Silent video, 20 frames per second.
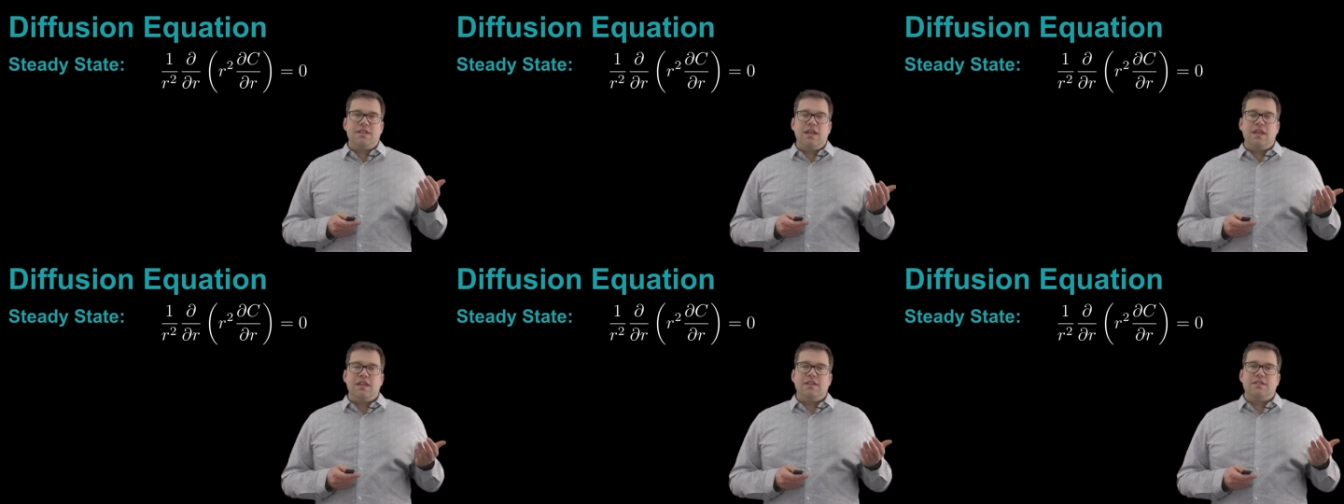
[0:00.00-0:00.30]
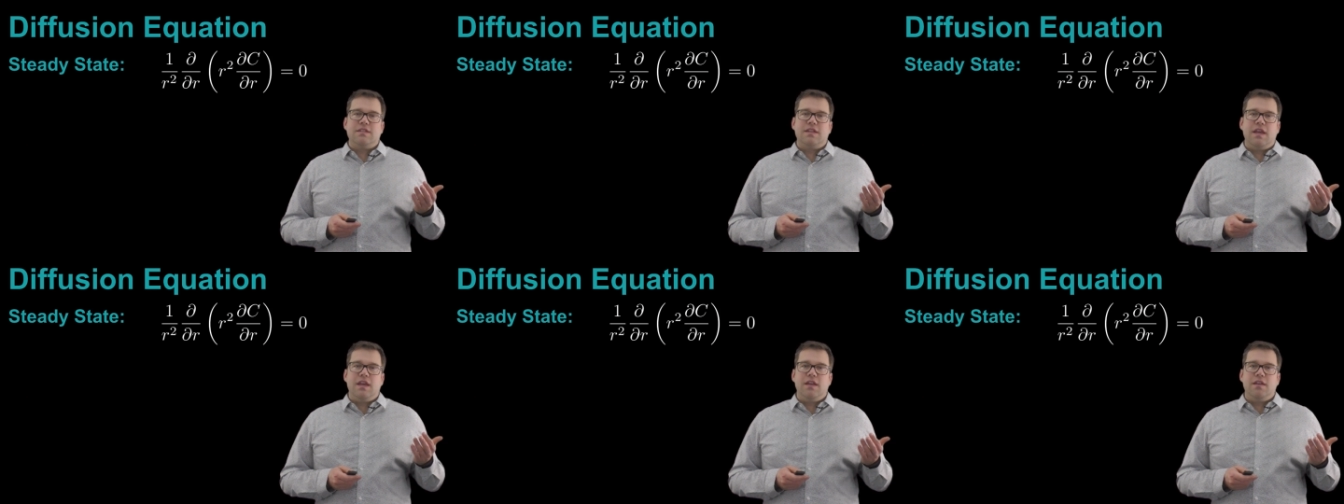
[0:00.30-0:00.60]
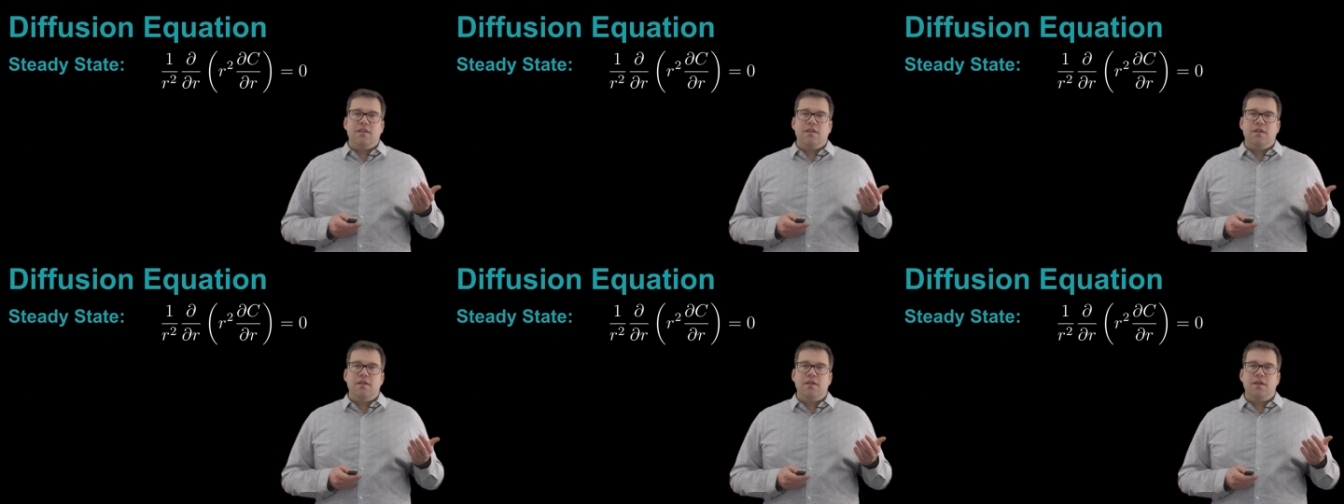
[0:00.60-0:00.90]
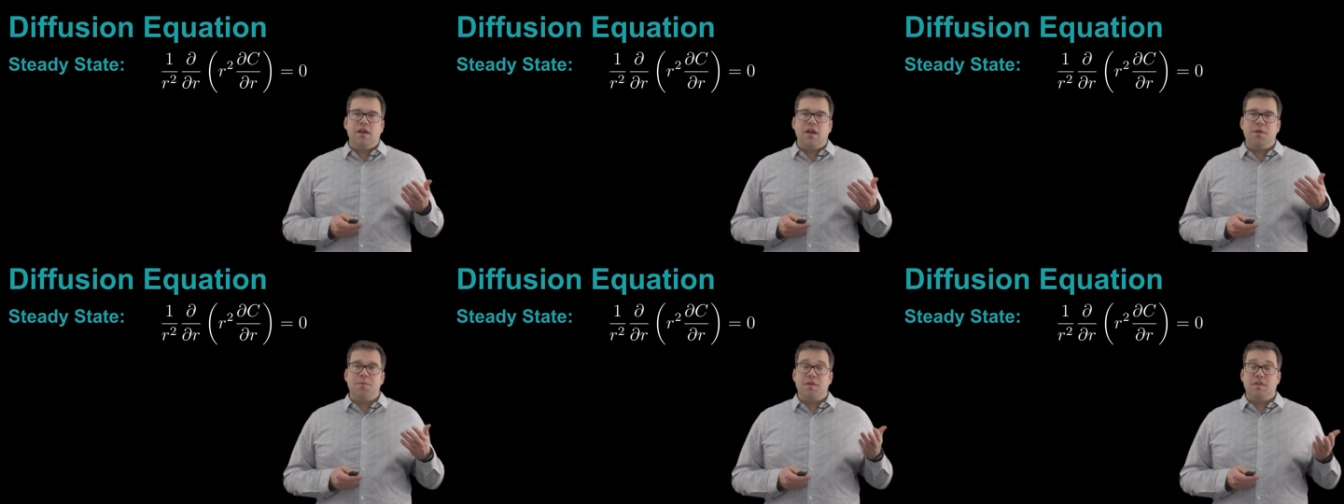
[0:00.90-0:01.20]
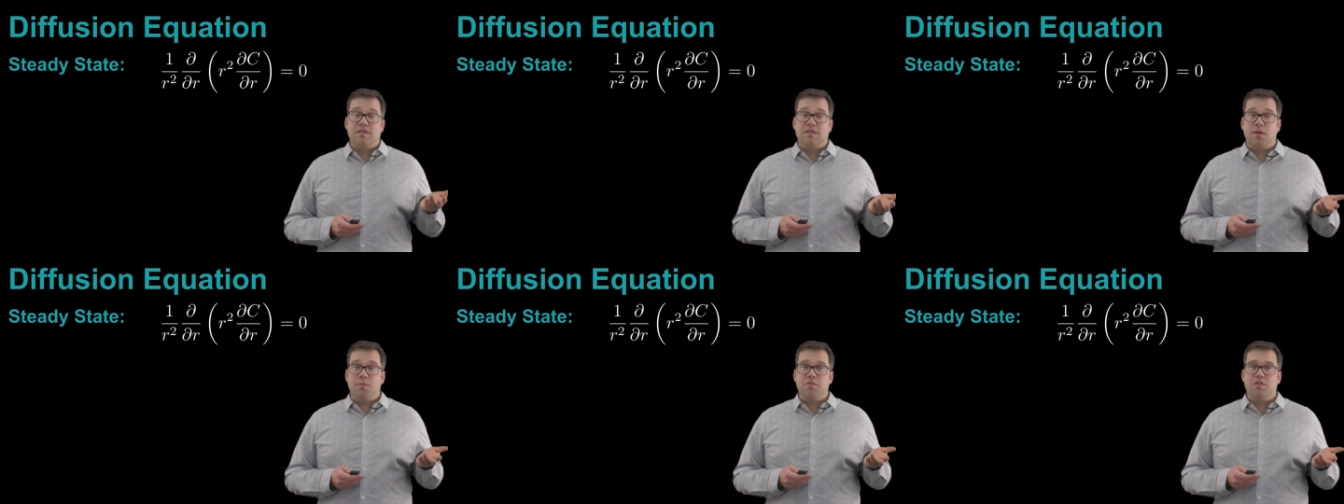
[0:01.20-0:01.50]
steady state um,
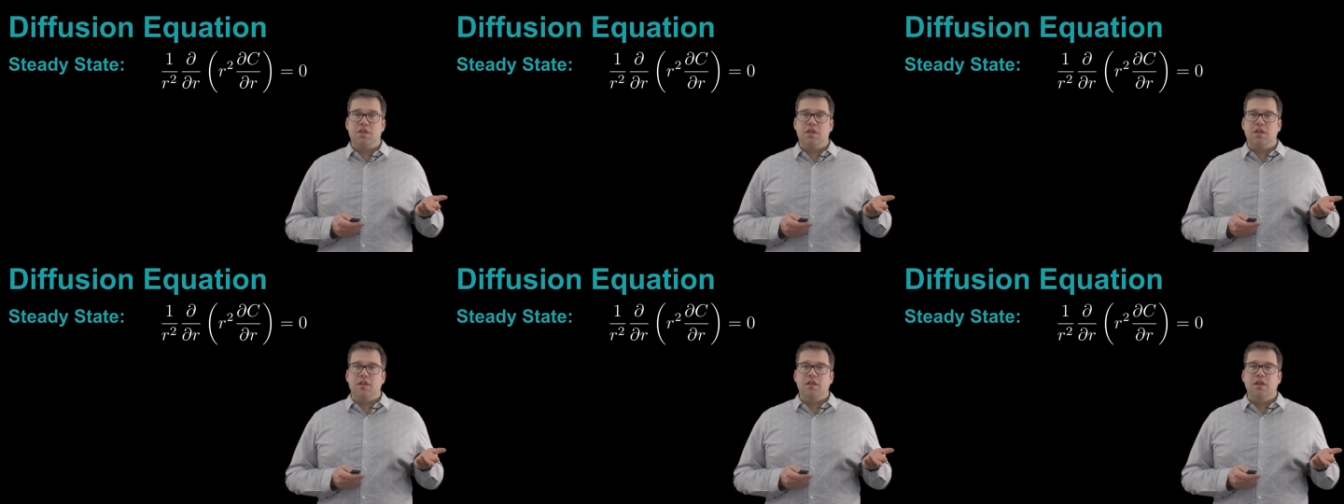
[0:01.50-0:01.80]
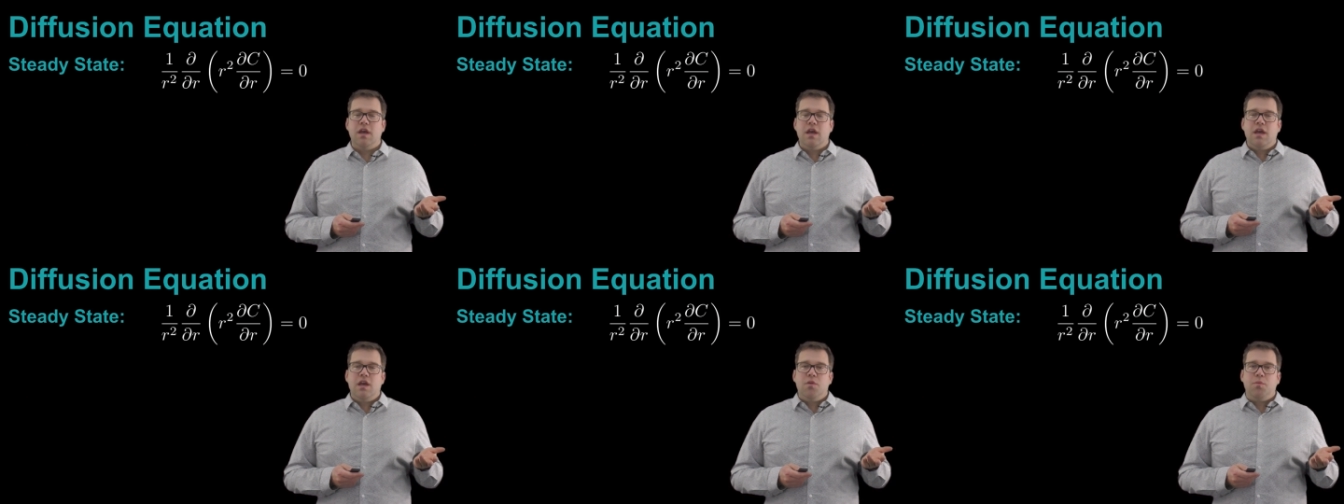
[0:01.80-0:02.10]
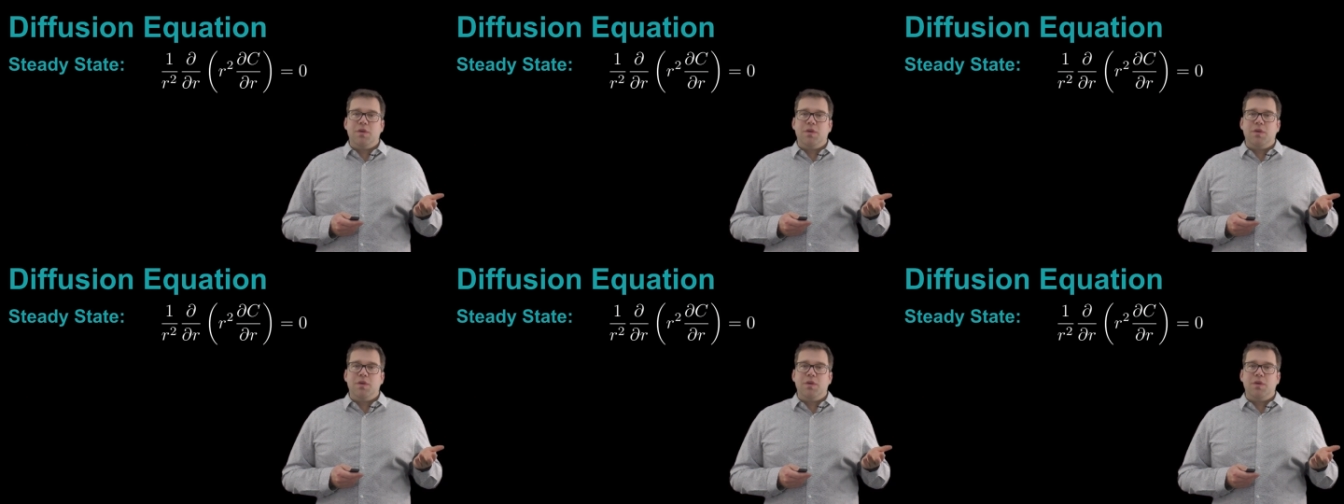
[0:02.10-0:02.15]
assumption,